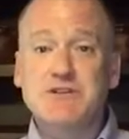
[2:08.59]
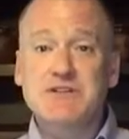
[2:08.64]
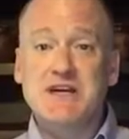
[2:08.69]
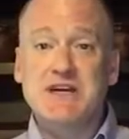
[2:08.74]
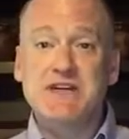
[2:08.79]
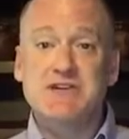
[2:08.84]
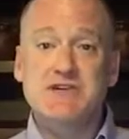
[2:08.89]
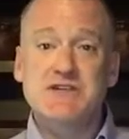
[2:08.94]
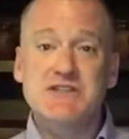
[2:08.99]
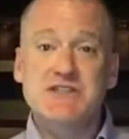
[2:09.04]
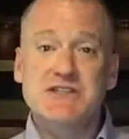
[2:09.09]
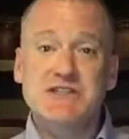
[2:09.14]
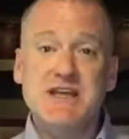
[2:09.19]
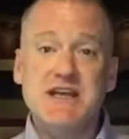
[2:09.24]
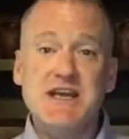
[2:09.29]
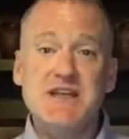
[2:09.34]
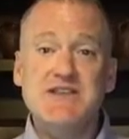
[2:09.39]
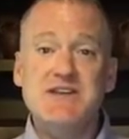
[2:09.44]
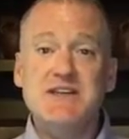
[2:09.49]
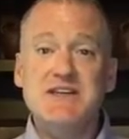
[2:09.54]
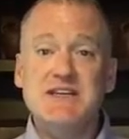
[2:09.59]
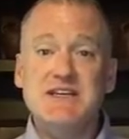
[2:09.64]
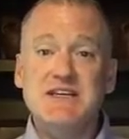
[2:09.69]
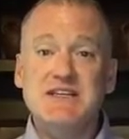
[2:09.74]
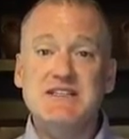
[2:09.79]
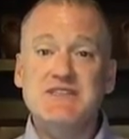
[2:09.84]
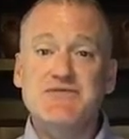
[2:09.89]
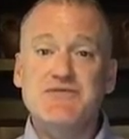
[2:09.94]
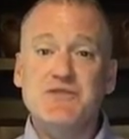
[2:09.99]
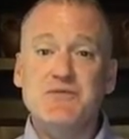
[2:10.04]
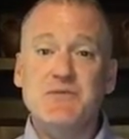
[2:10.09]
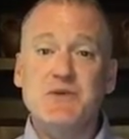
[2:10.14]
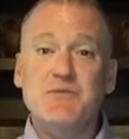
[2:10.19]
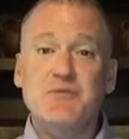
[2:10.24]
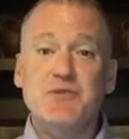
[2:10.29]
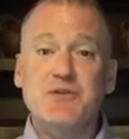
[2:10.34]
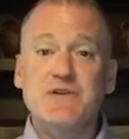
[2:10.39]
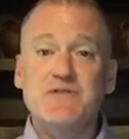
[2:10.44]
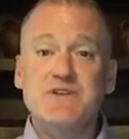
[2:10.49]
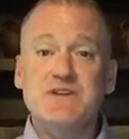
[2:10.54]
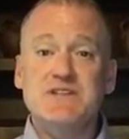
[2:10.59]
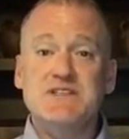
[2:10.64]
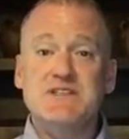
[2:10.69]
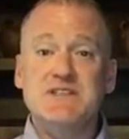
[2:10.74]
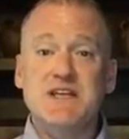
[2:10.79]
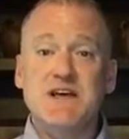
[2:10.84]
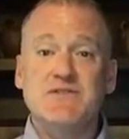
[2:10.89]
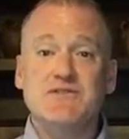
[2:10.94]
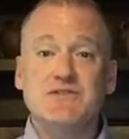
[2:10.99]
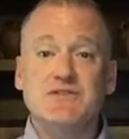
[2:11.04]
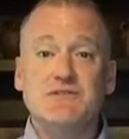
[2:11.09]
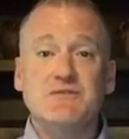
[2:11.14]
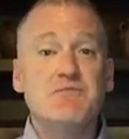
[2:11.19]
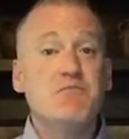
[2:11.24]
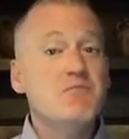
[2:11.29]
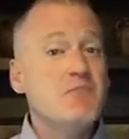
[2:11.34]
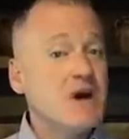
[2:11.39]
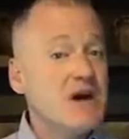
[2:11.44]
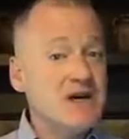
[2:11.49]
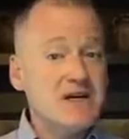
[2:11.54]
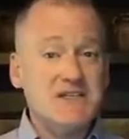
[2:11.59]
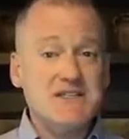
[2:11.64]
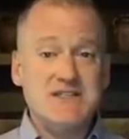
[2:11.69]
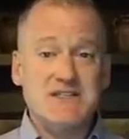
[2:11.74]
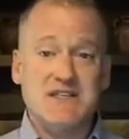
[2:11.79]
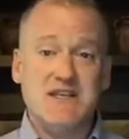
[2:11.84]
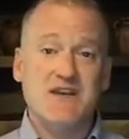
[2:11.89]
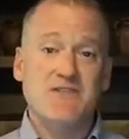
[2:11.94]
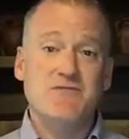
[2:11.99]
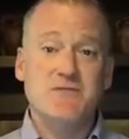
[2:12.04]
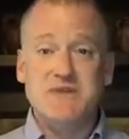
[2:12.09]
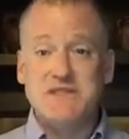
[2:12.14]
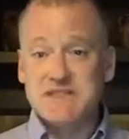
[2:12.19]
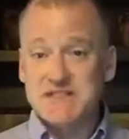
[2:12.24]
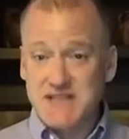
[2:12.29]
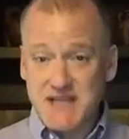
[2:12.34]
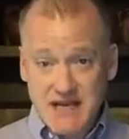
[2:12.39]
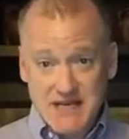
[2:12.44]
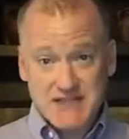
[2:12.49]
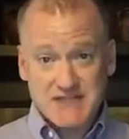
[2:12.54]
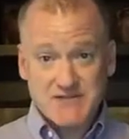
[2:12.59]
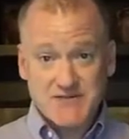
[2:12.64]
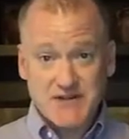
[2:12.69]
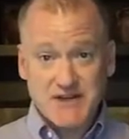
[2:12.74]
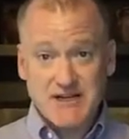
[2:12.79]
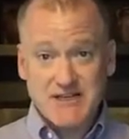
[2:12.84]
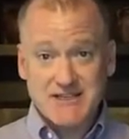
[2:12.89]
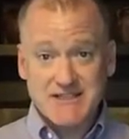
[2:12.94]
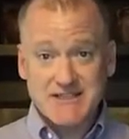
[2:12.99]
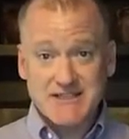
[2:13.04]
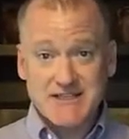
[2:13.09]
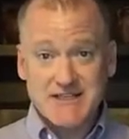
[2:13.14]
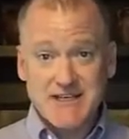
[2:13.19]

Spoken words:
to understand the needs from the previous level must have been satisfied.